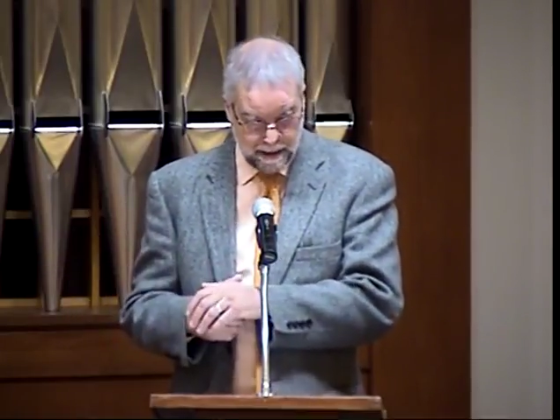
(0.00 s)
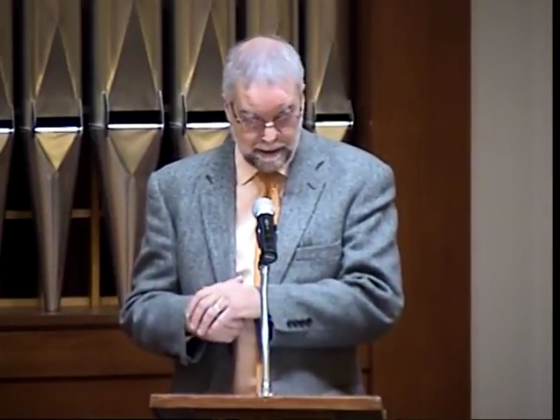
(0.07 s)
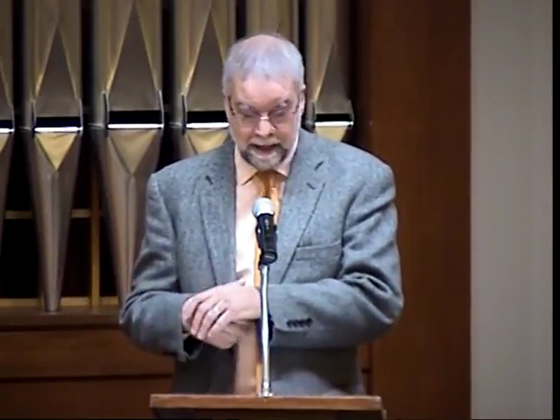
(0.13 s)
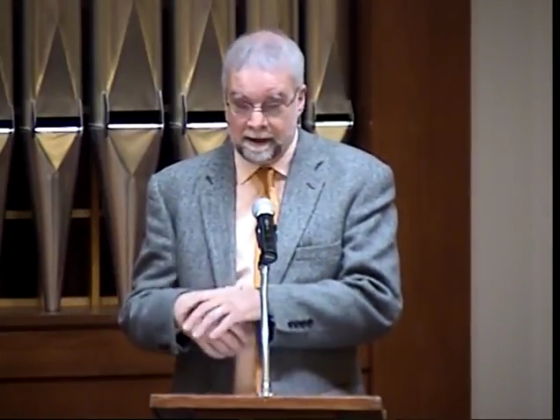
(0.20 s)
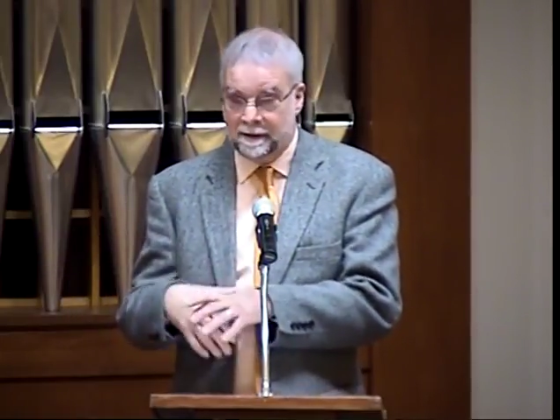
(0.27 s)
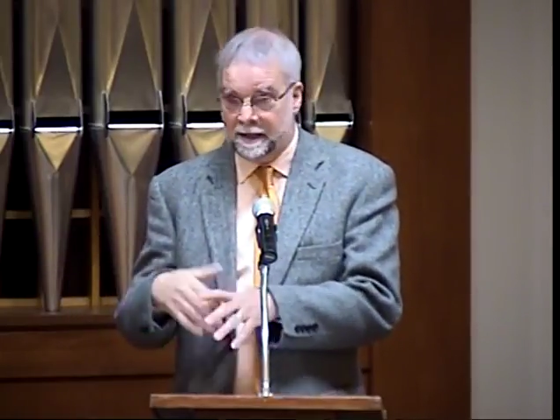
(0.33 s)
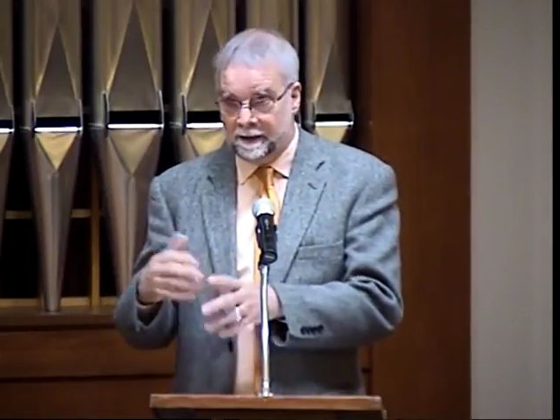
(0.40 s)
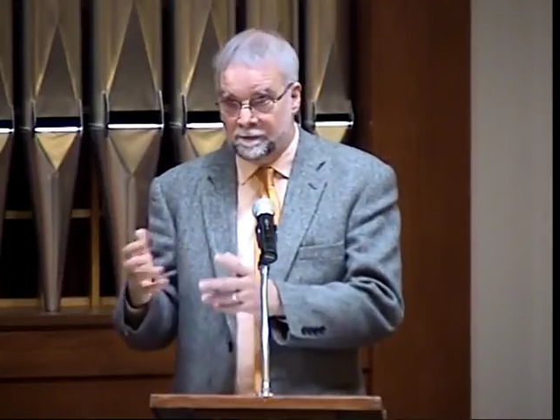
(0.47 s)

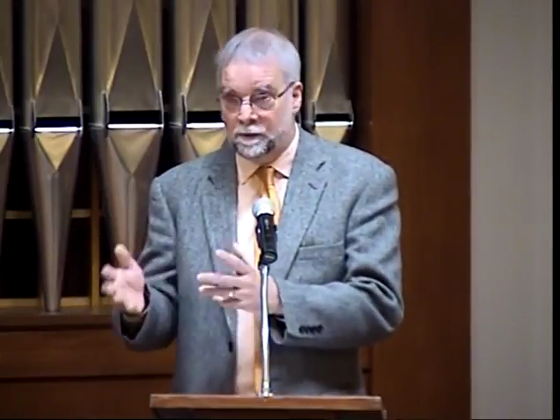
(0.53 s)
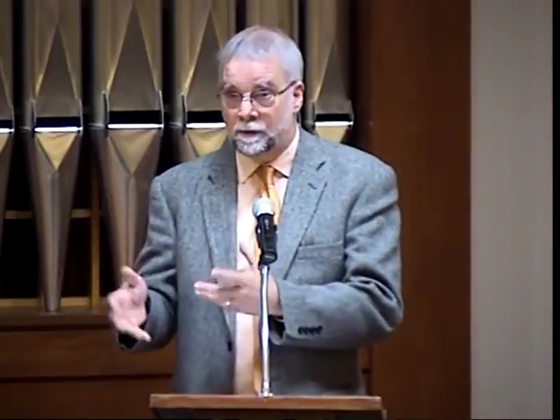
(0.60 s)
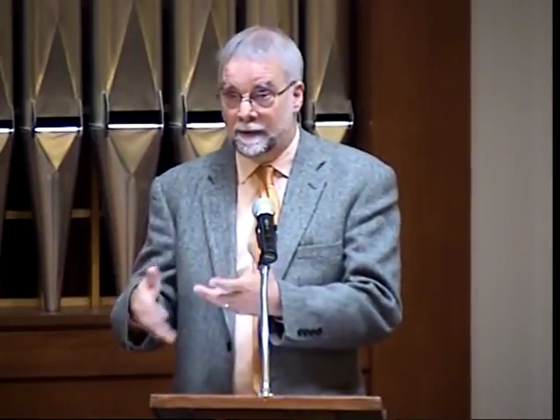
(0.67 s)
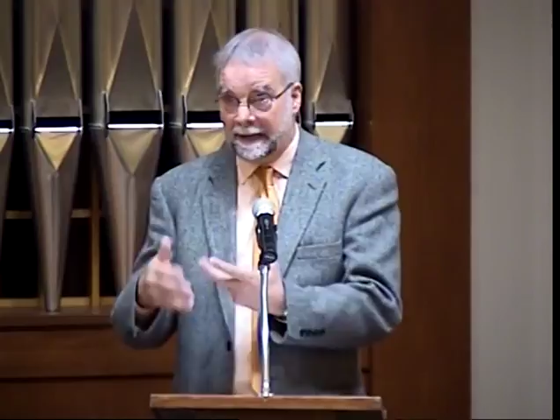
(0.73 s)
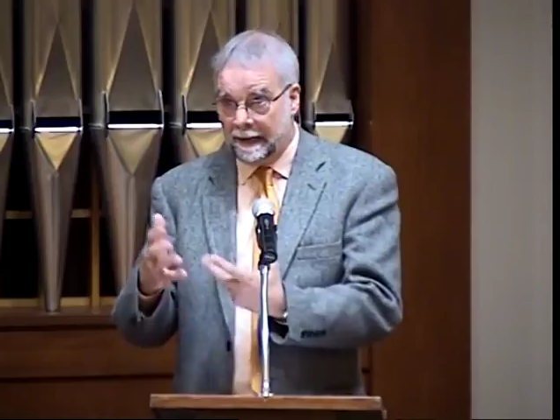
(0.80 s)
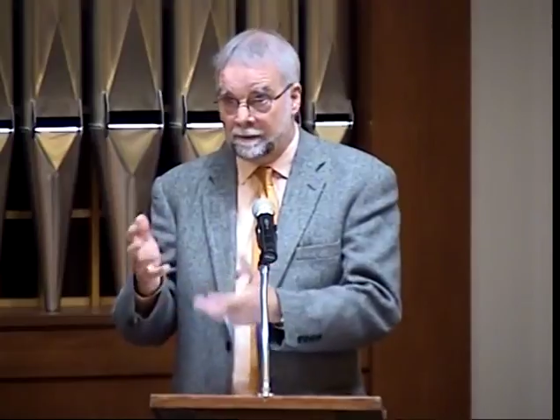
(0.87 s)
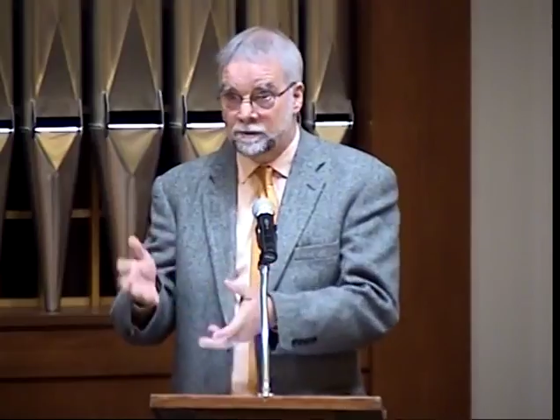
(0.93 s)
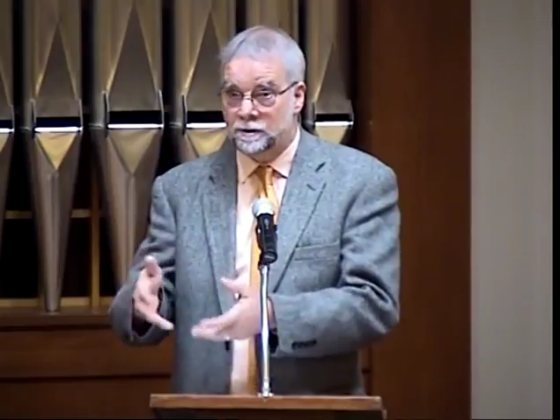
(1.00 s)
caregiver or
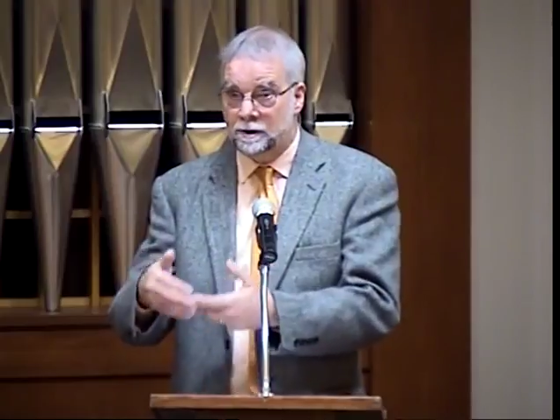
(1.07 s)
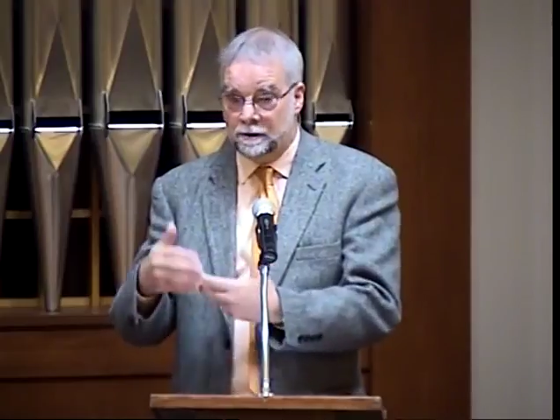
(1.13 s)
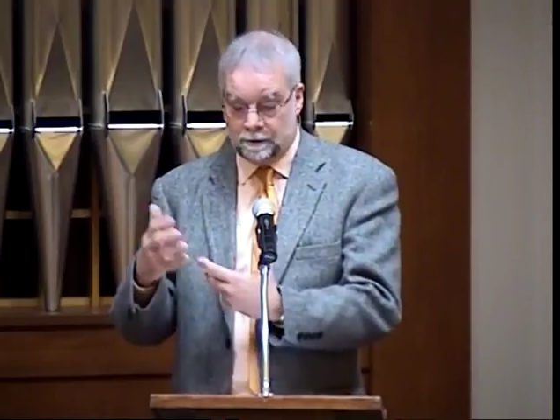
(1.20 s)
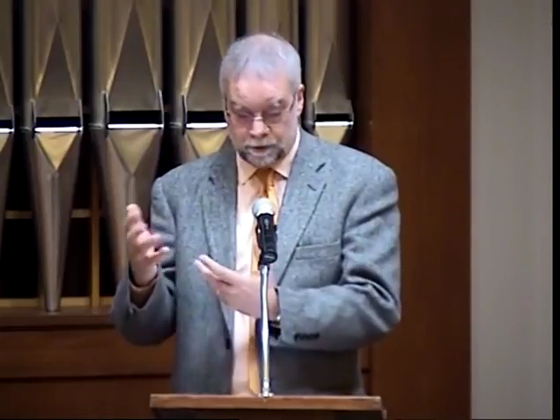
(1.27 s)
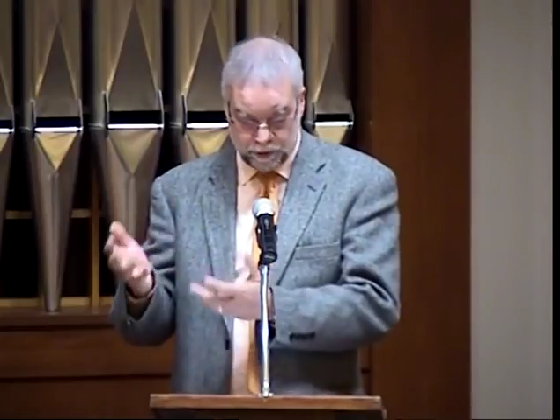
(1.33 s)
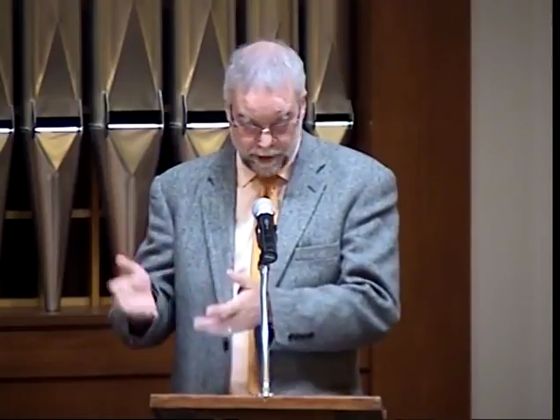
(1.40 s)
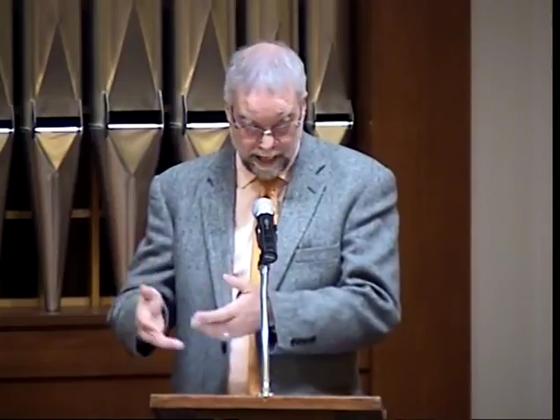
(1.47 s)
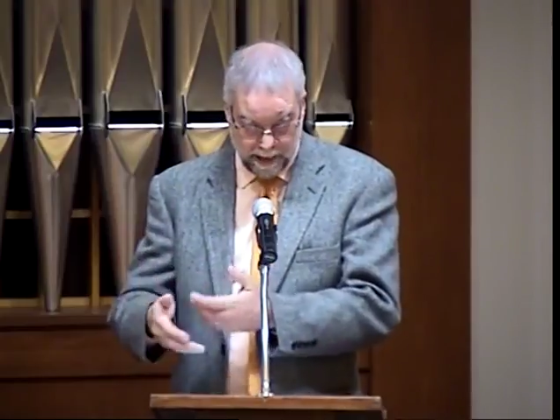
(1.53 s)
counselor
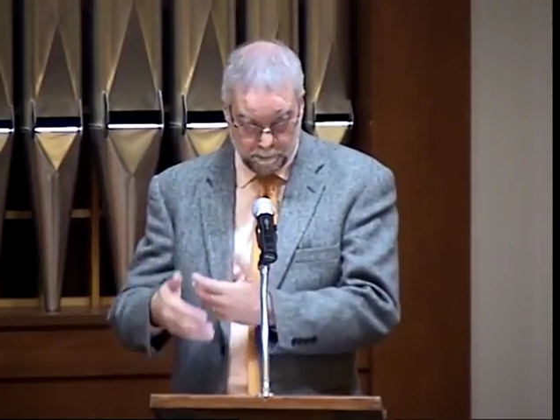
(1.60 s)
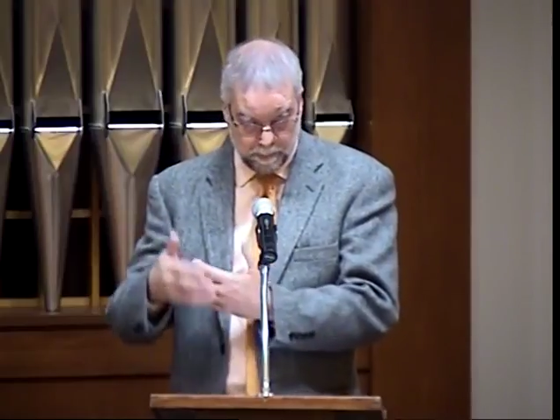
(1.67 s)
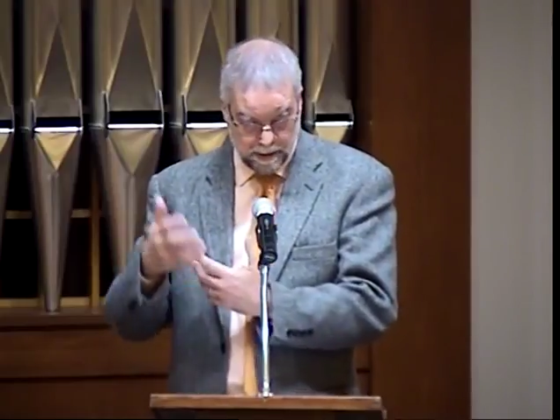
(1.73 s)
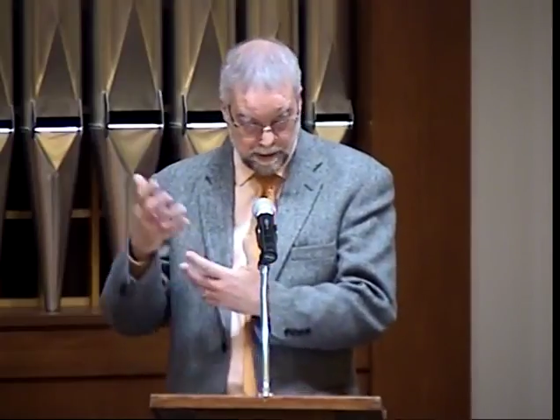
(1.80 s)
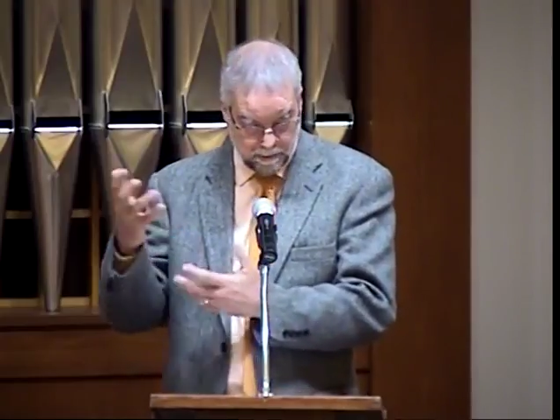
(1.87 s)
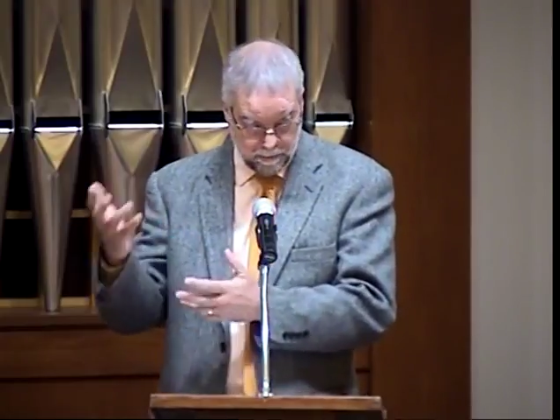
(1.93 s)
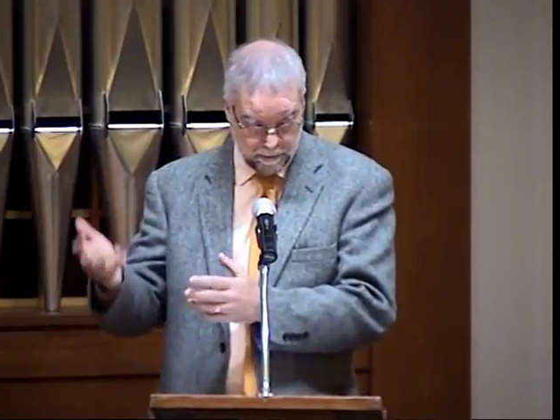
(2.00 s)
or chaplain